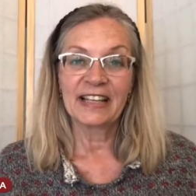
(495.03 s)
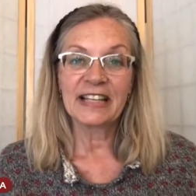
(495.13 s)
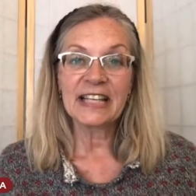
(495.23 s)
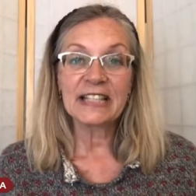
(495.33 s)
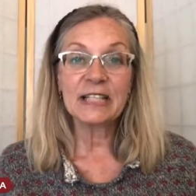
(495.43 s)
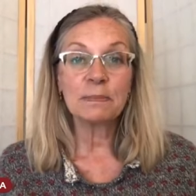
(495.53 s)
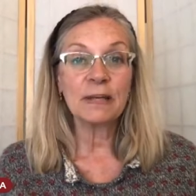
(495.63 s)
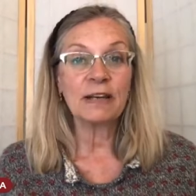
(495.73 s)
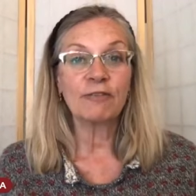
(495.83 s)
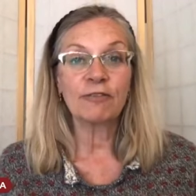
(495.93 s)
This is
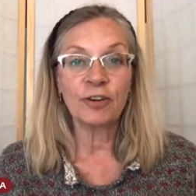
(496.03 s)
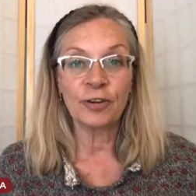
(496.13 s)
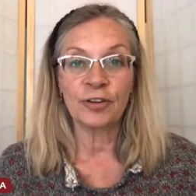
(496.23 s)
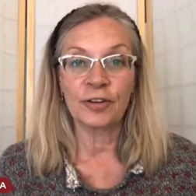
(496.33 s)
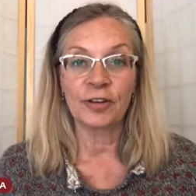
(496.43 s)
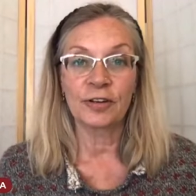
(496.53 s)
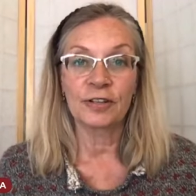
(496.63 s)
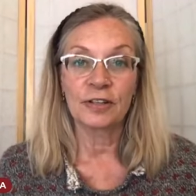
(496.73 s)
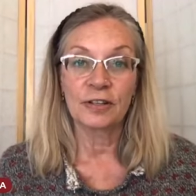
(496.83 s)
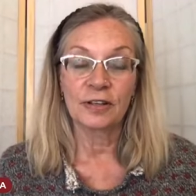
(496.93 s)
being further
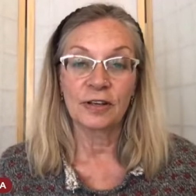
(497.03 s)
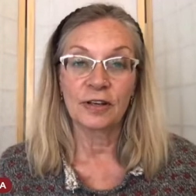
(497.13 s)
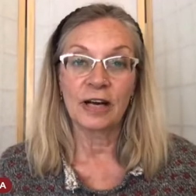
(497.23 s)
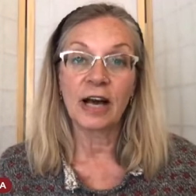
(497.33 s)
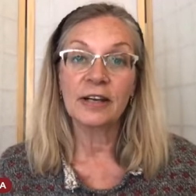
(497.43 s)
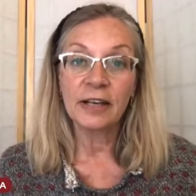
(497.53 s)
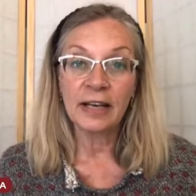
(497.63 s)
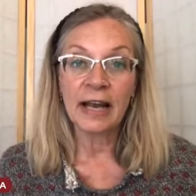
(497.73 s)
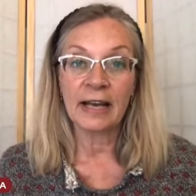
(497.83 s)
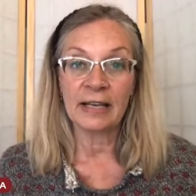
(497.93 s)

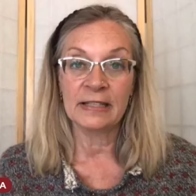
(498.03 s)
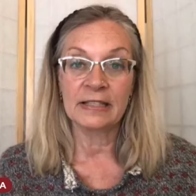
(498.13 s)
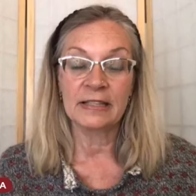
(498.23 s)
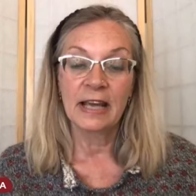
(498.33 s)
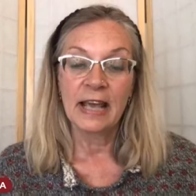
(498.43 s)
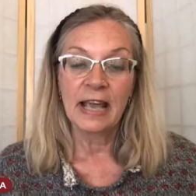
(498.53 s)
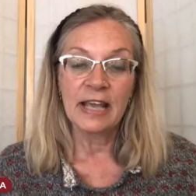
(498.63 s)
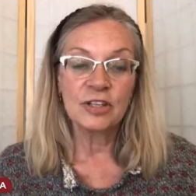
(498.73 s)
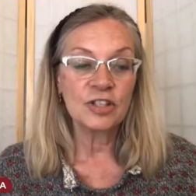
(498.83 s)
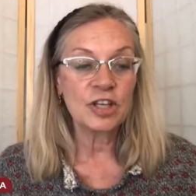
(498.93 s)
underlined
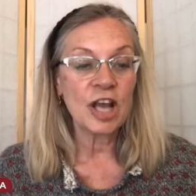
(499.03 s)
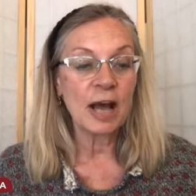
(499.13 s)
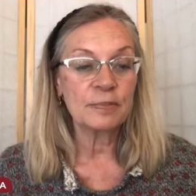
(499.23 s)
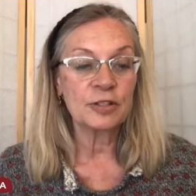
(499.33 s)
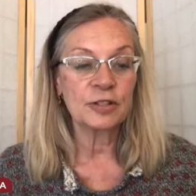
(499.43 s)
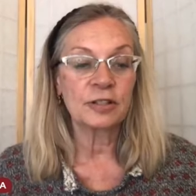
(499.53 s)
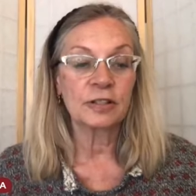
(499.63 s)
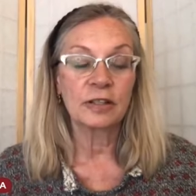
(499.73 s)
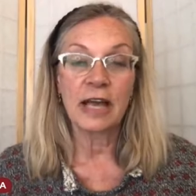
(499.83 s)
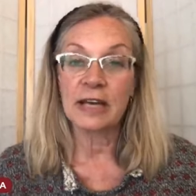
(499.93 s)
in chapter
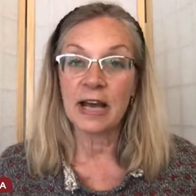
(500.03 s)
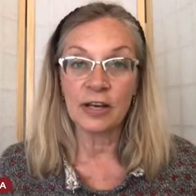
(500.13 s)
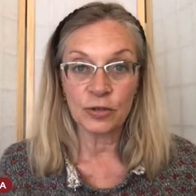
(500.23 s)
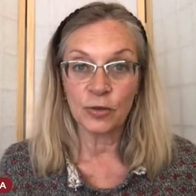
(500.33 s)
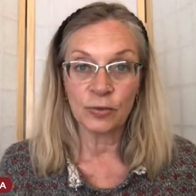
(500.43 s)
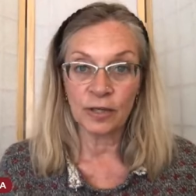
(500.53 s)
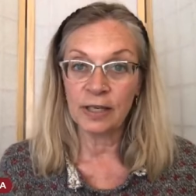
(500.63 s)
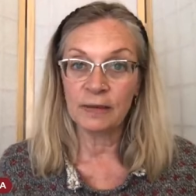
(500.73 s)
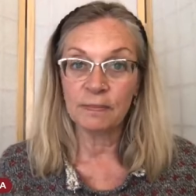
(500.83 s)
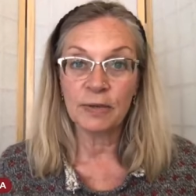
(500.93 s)
and not only,